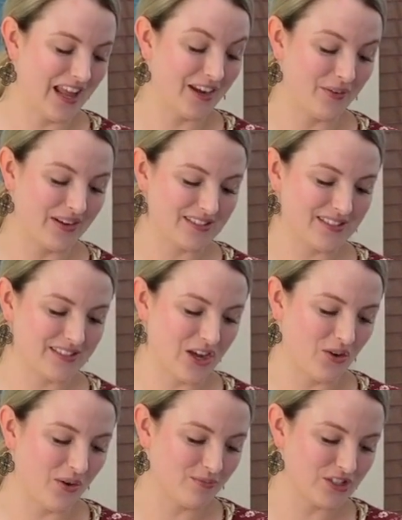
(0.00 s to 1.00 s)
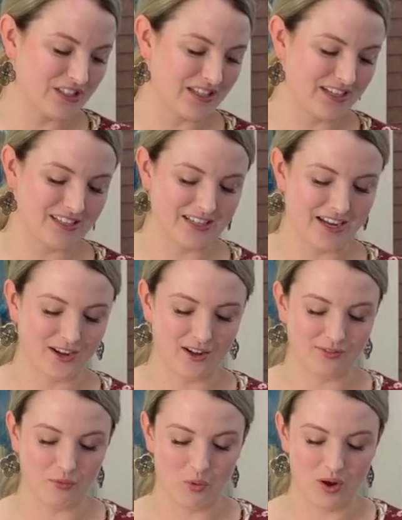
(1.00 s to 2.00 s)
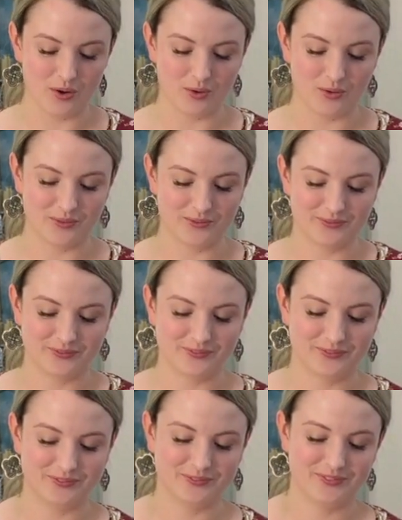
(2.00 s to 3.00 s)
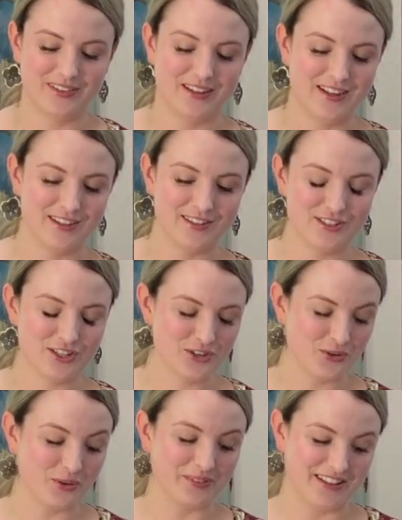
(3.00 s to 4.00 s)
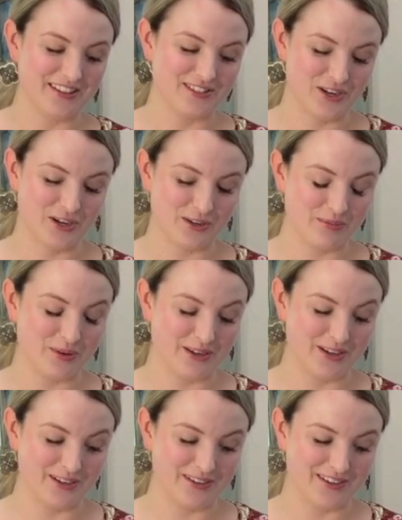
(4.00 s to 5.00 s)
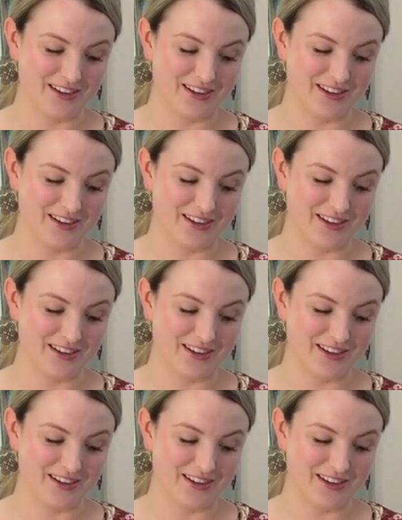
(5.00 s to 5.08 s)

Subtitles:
Anyways, so I'm just gonna take off. Oh, these aren't normally this hard to put on.